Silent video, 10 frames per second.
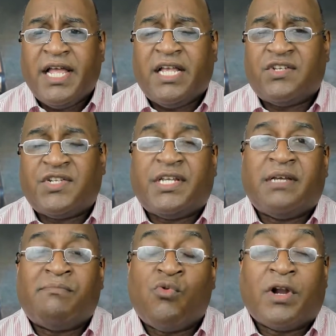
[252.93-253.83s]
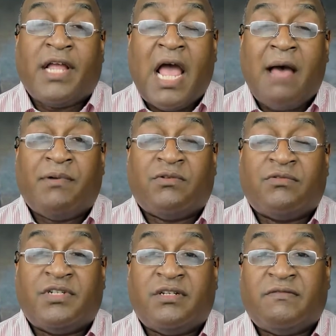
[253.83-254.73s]
is to get more
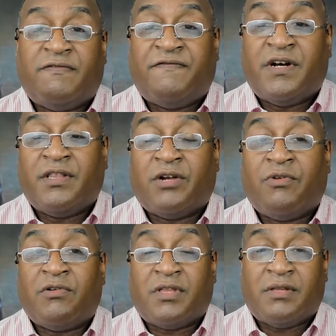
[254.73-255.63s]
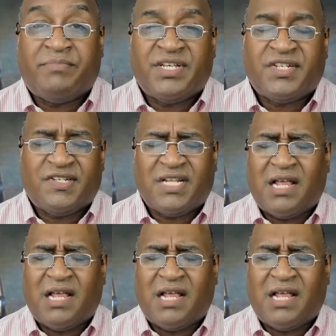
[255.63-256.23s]
capital to fund the growth of the business.